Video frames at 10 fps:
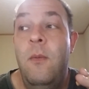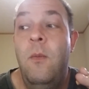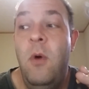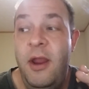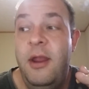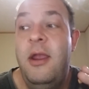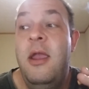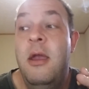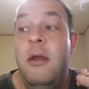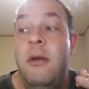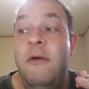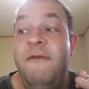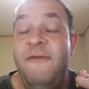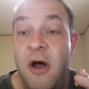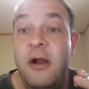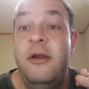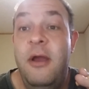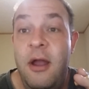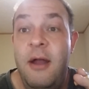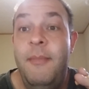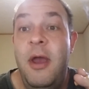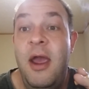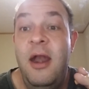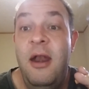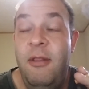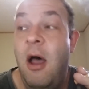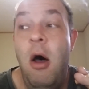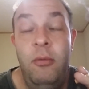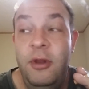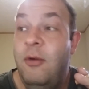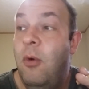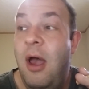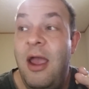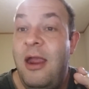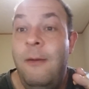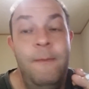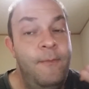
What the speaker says: we fucked up. And the only way